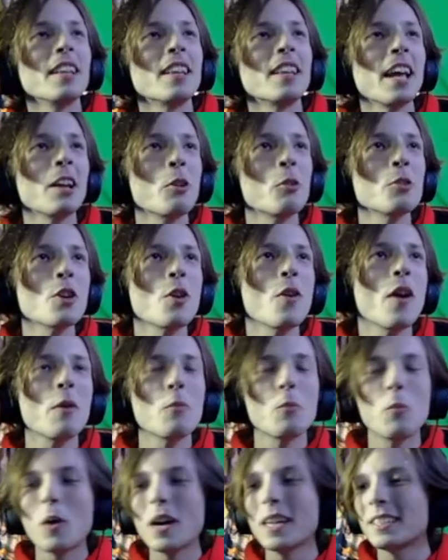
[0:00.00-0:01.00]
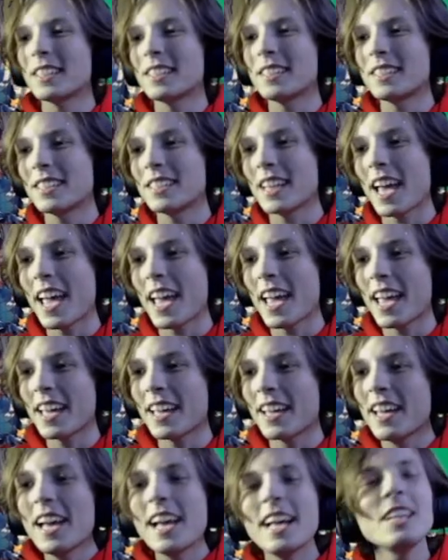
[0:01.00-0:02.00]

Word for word: They don't know what to say.